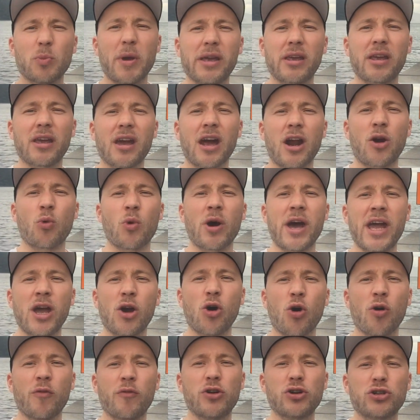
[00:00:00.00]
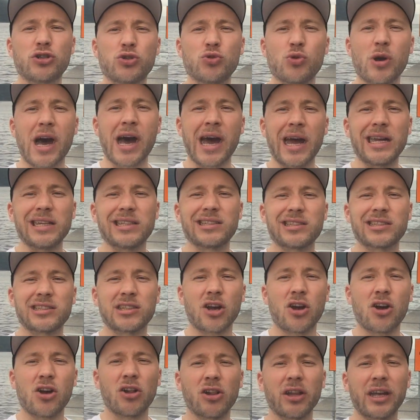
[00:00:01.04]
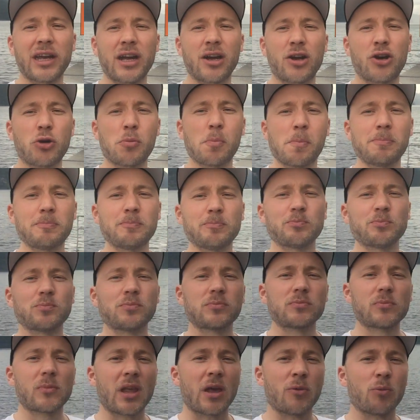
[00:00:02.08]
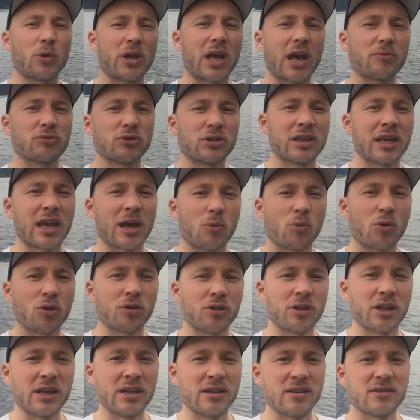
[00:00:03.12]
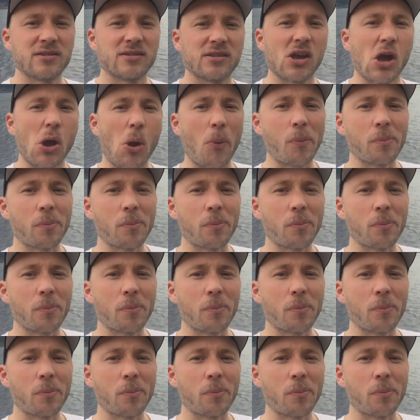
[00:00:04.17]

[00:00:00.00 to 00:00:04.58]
making our way over to Eidsdal here, and we have to get one of these